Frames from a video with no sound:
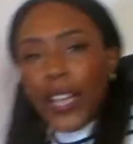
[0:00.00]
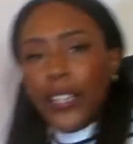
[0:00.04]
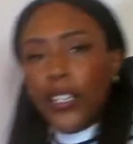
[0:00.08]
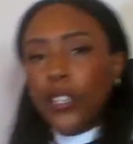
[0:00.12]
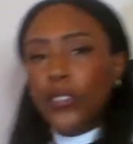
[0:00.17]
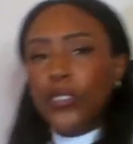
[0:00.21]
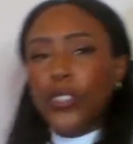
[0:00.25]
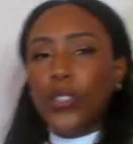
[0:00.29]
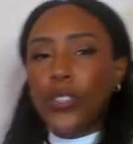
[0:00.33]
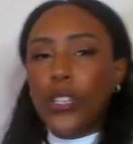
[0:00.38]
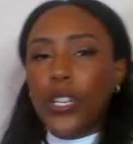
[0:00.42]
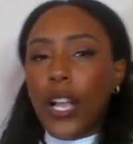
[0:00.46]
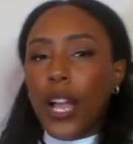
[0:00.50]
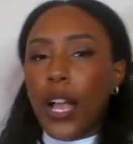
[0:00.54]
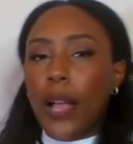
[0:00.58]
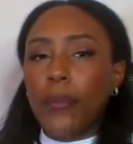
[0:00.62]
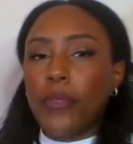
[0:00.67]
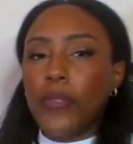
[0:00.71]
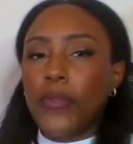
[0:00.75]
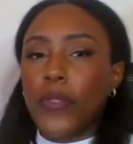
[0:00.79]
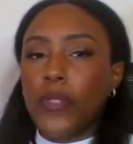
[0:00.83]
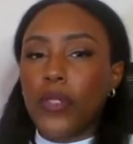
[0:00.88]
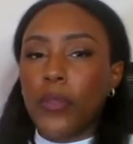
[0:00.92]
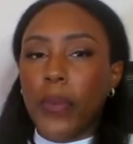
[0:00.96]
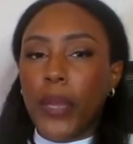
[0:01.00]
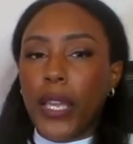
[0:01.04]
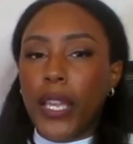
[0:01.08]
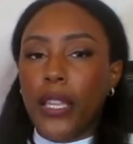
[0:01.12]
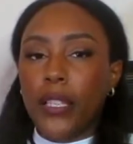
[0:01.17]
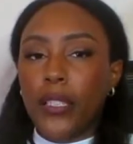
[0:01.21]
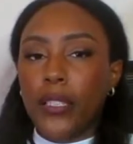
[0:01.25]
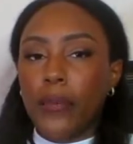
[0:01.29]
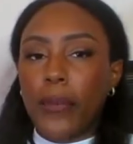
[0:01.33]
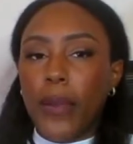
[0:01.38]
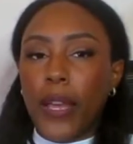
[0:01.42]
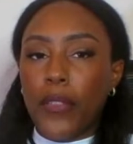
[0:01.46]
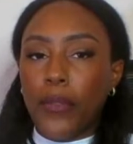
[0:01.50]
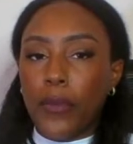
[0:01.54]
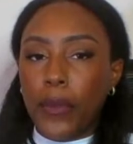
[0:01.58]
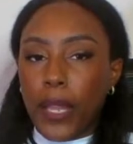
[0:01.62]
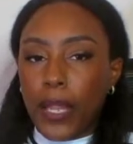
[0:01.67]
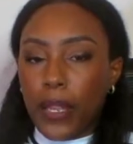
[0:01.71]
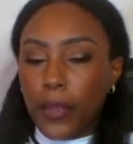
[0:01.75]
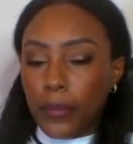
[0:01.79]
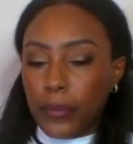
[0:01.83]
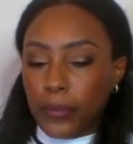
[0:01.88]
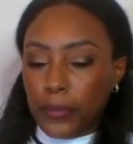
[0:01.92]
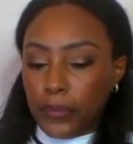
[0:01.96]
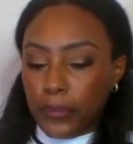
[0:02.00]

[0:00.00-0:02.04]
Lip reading: don't know the comps for the pants, by the way.